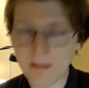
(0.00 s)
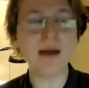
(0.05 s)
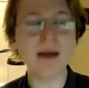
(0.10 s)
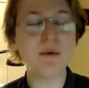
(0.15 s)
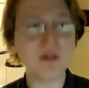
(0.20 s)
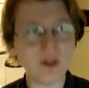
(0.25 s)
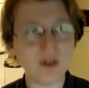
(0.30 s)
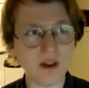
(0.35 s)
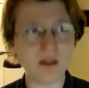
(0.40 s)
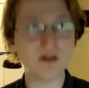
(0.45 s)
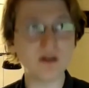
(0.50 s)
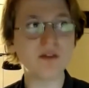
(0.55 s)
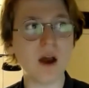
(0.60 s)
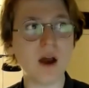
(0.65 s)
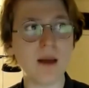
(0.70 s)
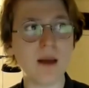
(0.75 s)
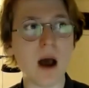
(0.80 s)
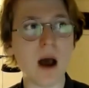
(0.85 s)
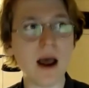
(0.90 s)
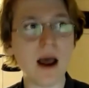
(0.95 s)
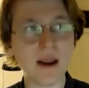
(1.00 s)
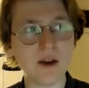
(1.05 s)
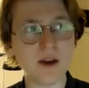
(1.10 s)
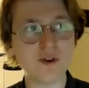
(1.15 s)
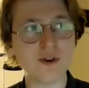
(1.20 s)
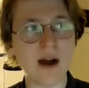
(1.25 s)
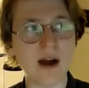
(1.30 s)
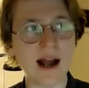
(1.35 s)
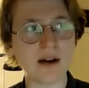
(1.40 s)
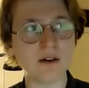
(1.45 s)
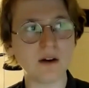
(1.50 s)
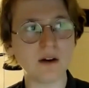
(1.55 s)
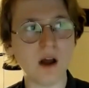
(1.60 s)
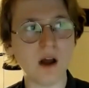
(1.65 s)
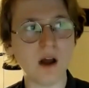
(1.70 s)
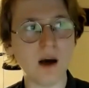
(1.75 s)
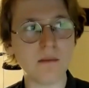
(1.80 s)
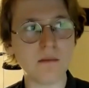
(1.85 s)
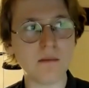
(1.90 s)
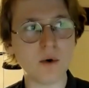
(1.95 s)
I would say this time I interacted a
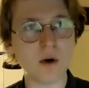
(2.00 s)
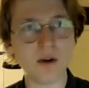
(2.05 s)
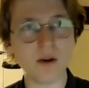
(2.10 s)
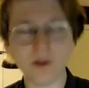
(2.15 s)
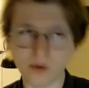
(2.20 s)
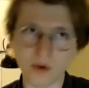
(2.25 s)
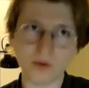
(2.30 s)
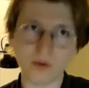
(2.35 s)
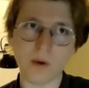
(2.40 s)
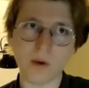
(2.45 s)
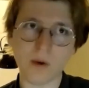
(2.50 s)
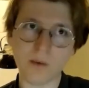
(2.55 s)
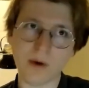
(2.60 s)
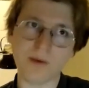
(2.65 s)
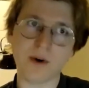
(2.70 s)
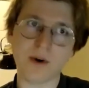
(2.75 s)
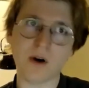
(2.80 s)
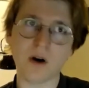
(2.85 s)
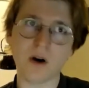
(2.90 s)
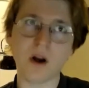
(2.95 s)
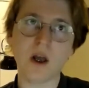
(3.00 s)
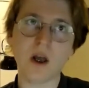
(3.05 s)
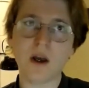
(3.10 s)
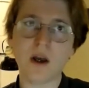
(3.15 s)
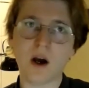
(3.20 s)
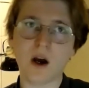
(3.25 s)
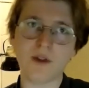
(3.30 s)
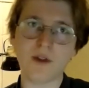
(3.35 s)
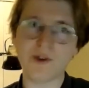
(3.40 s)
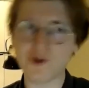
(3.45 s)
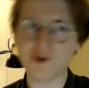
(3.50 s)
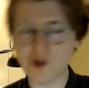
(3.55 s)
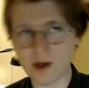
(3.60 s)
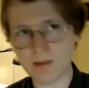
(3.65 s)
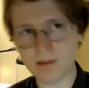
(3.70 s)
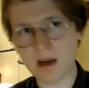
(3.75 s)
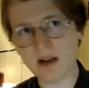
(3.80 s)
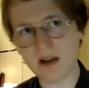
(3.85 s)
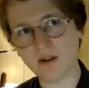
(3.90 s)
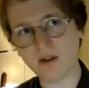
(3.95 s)
lot more. This was when we were on the
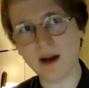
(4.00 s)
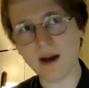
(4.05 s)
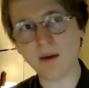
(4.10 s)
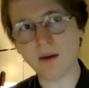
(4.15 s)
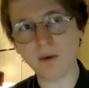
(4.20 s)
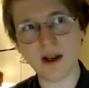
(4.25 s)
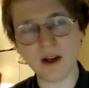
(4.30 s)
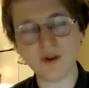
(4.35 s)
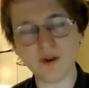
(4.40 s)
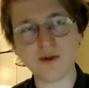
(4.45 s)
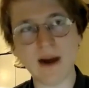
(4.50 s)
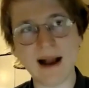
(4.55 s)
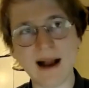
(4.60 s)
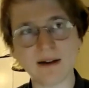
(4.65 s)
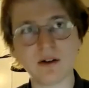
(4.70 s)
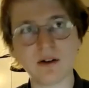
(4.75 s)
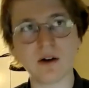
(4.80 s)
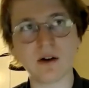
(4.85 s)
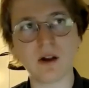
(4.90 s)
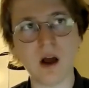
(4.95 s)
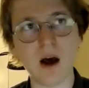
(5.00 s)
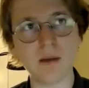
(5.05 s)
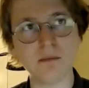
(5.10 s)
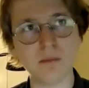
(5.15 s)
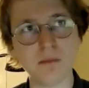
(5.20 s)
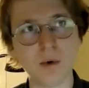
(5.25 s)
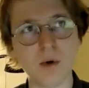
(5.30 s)
Jingmai side. I interacted a lot